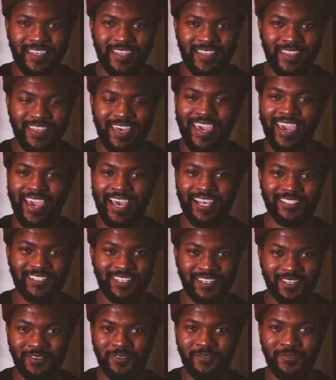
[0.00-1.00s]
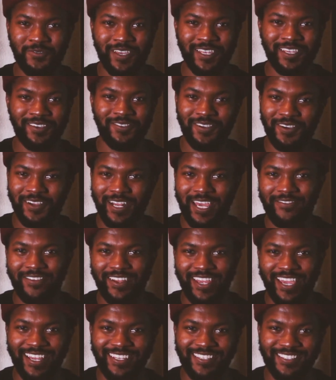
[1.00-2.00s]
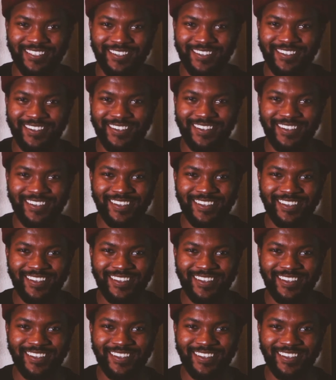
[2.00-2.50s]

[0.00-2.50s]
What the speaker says: they ask you and you don't have an answer?